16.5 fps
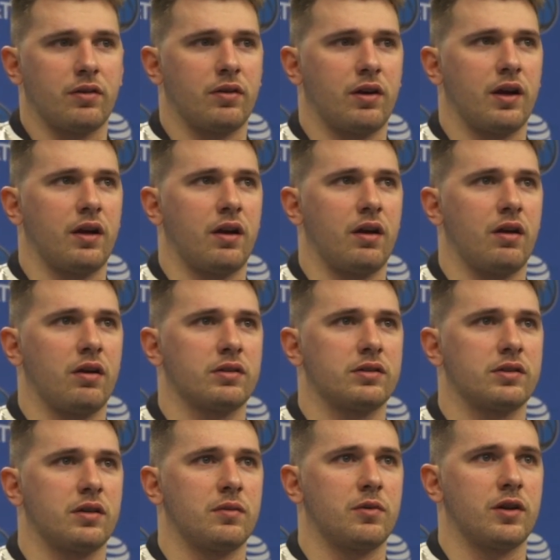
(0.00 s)
I had a long
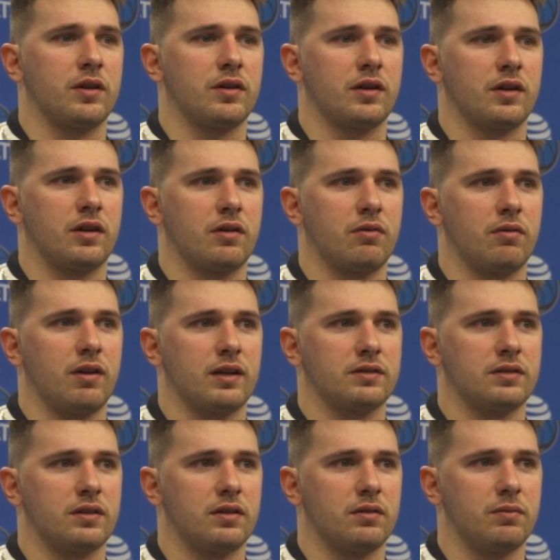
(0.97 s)
summer. I think I
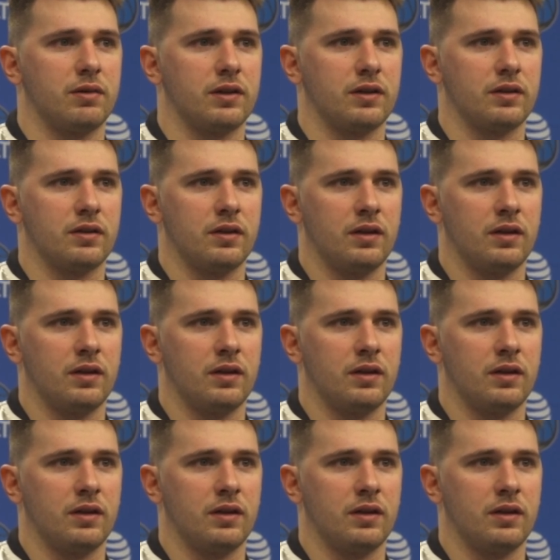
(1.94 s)
relaxed a little bit.